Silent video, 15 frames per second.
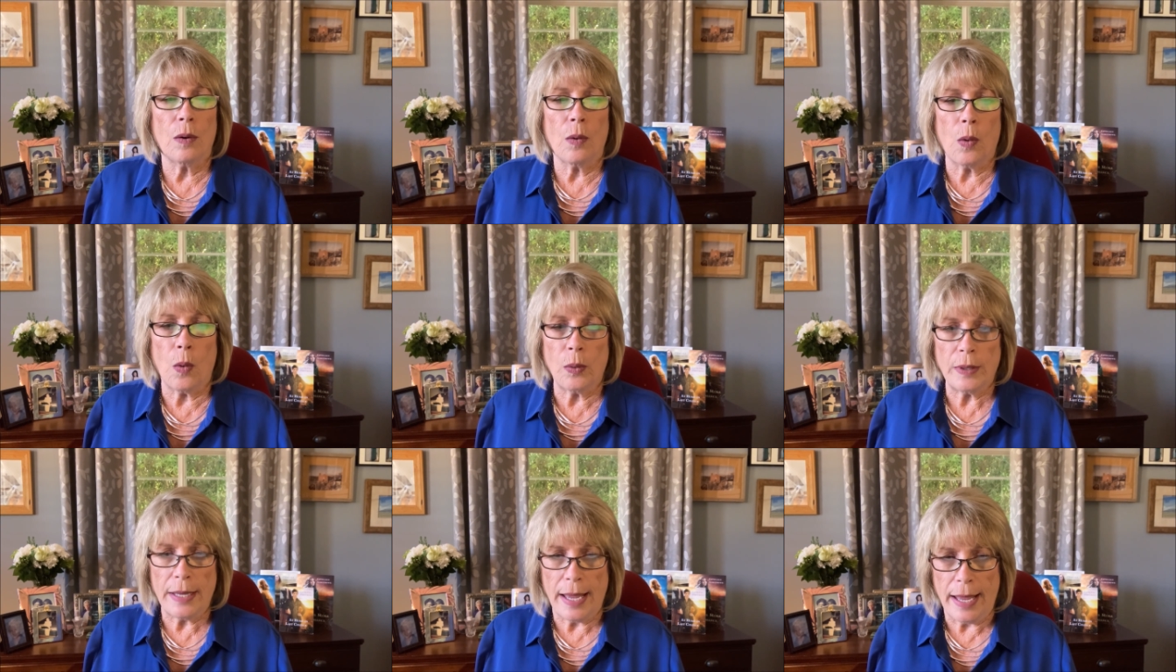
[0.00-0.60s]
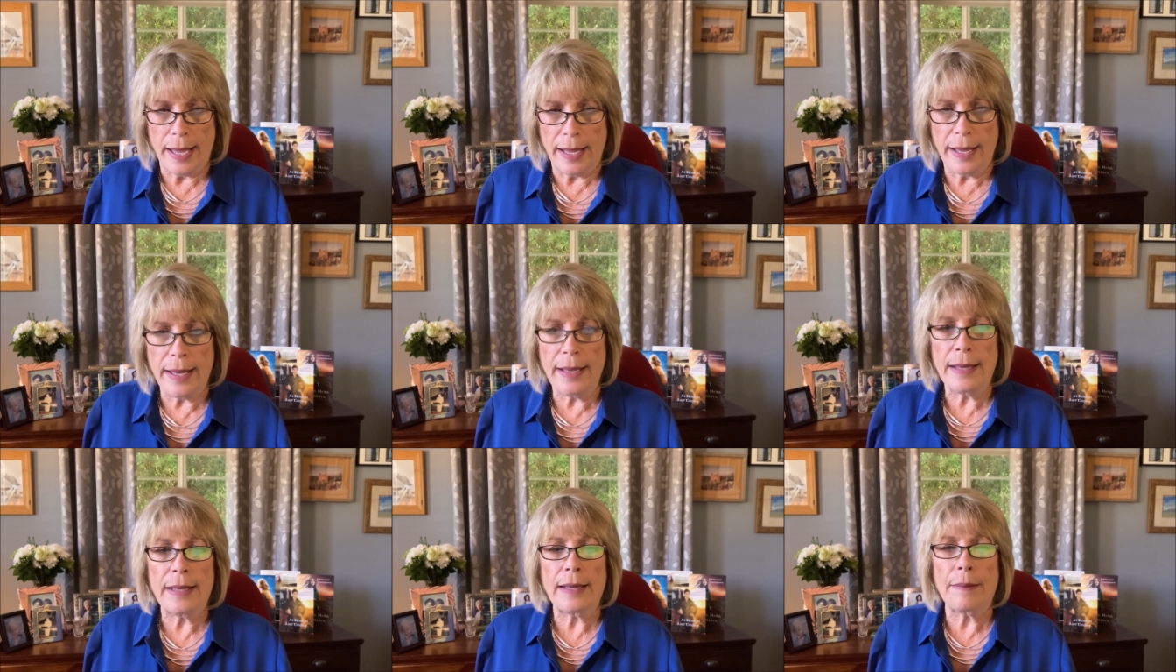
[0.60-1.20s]
Okay,
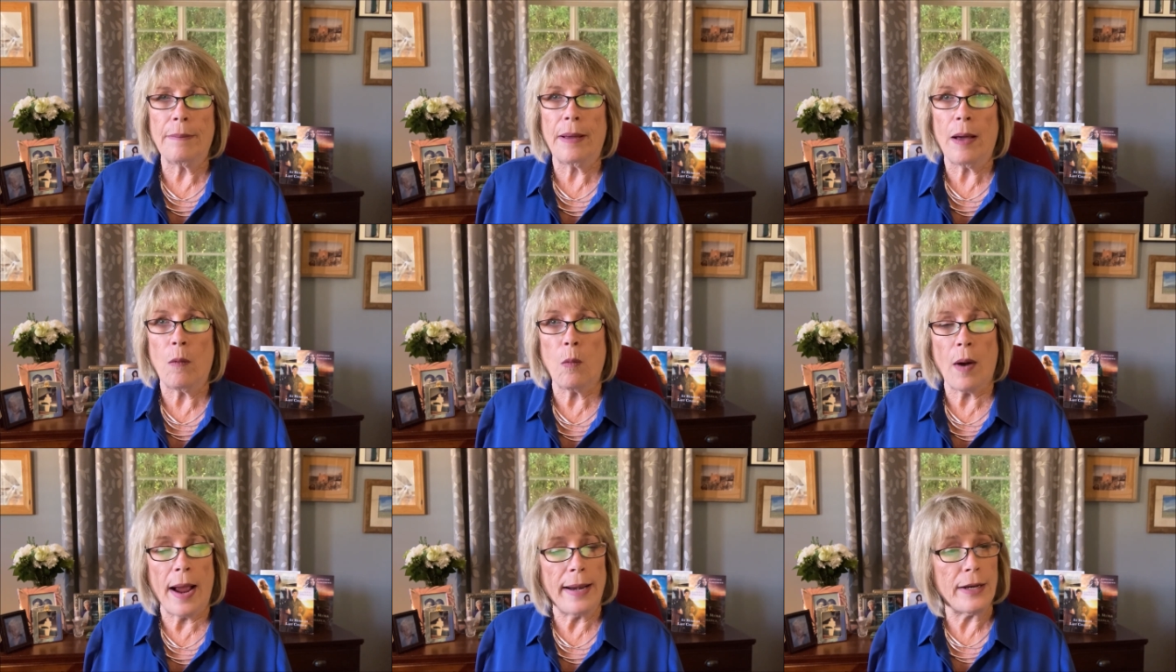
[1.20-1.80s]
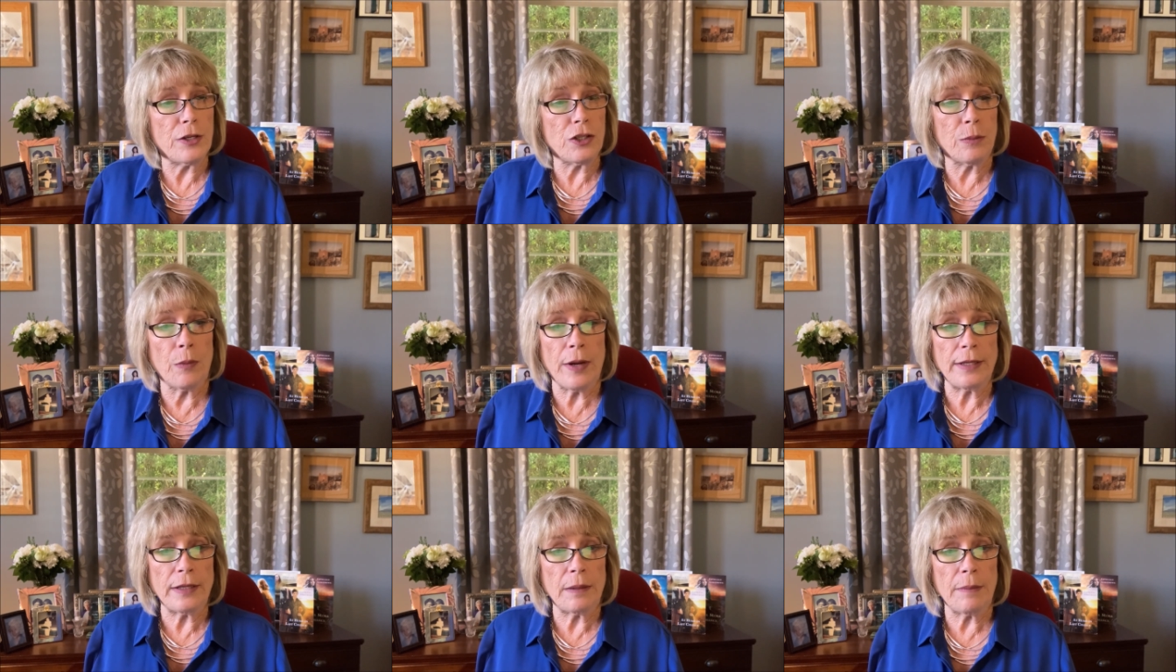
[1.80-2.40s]
but why did you
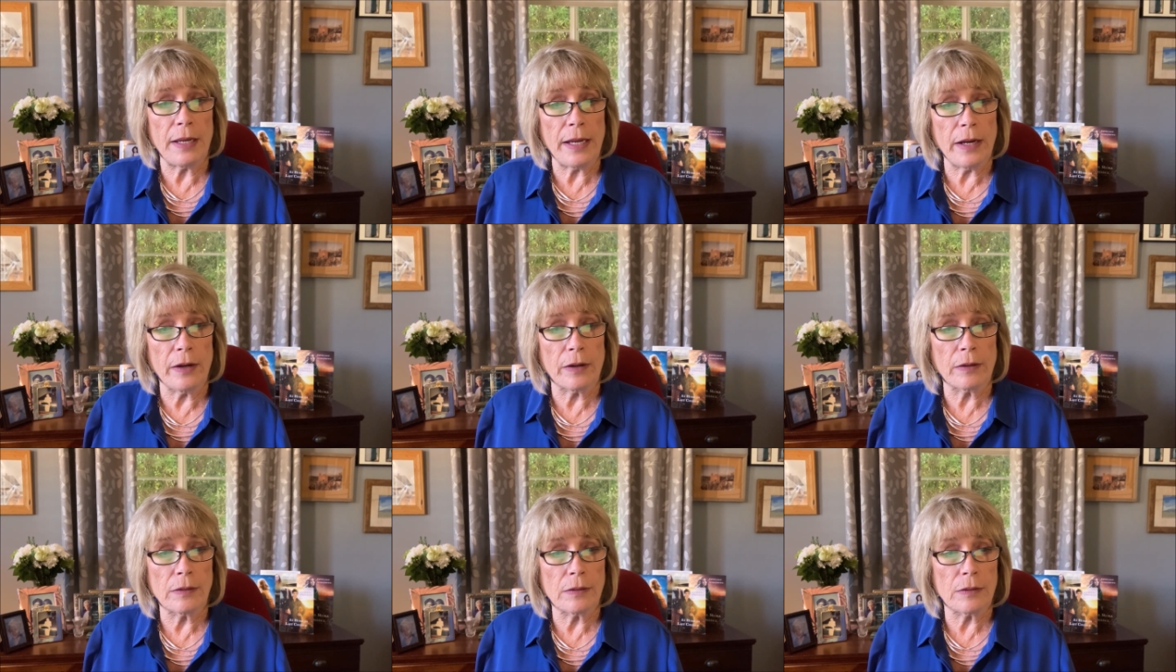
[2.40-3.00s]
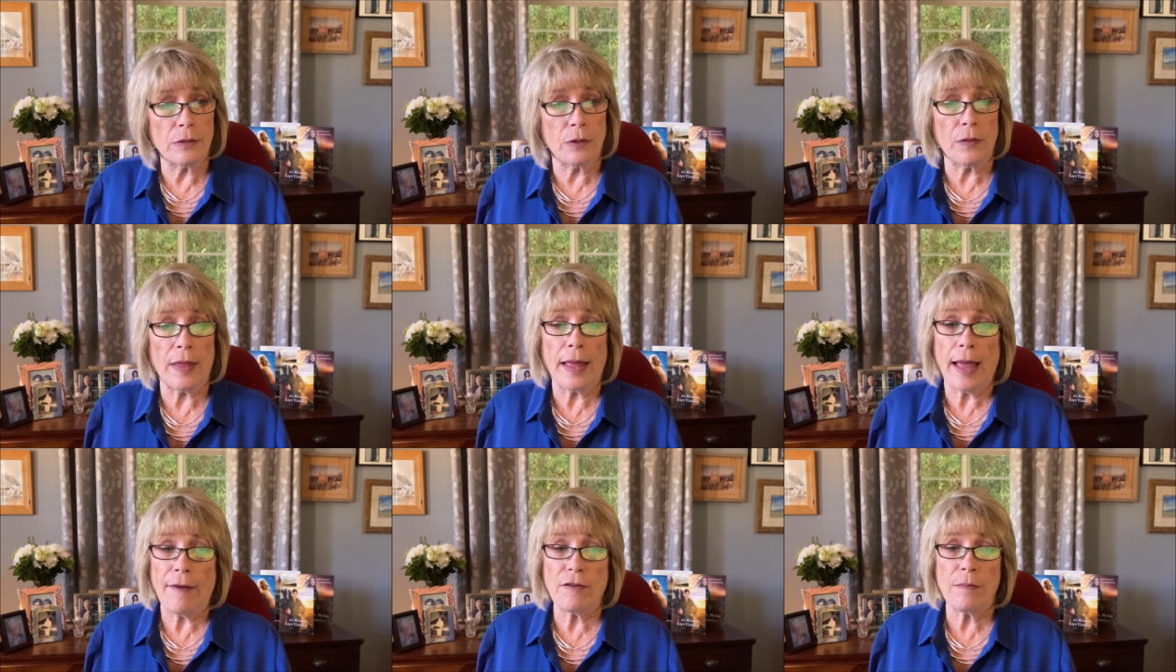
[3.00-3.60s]
bring them here? Do they
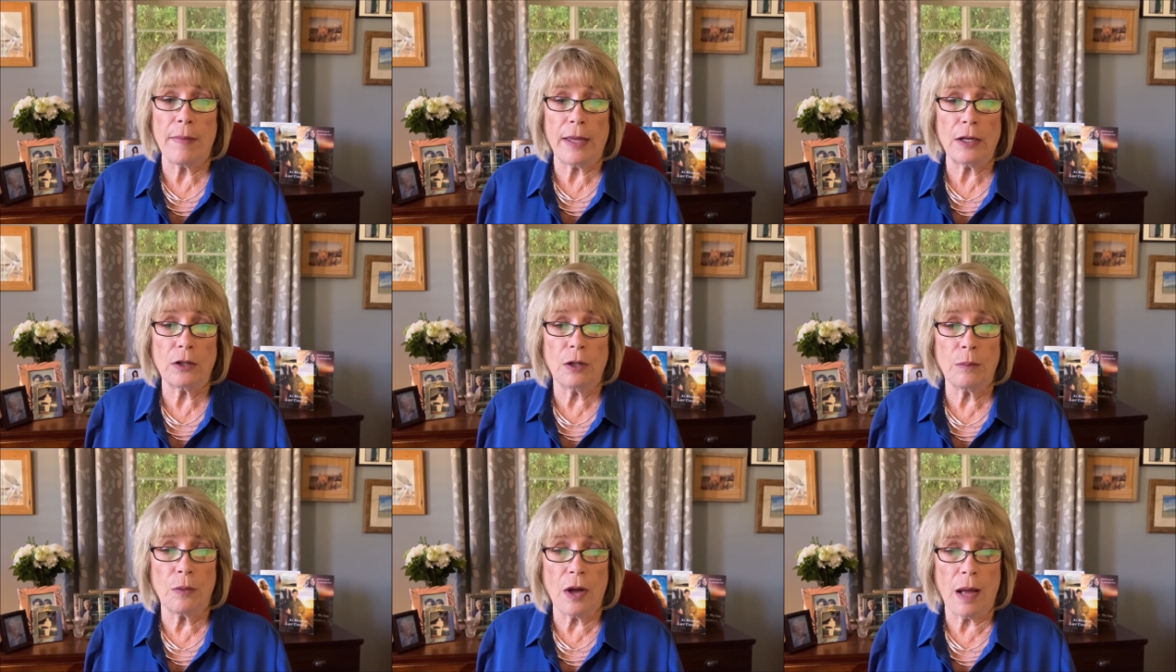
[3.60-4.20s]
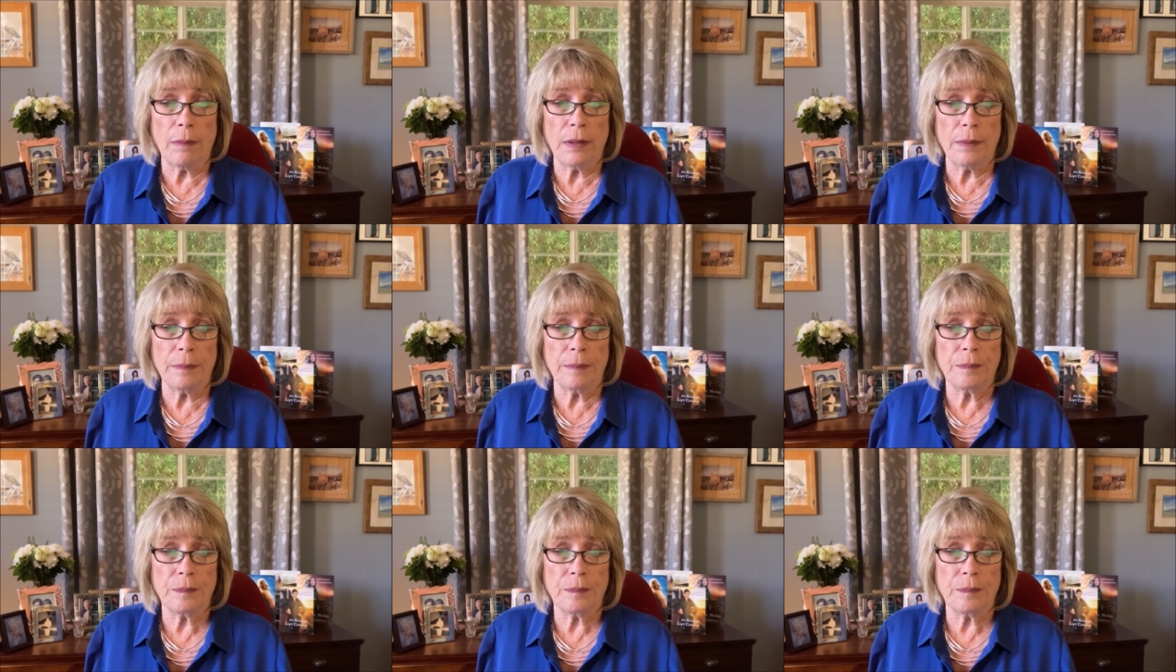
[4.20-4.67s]
have a medical problem?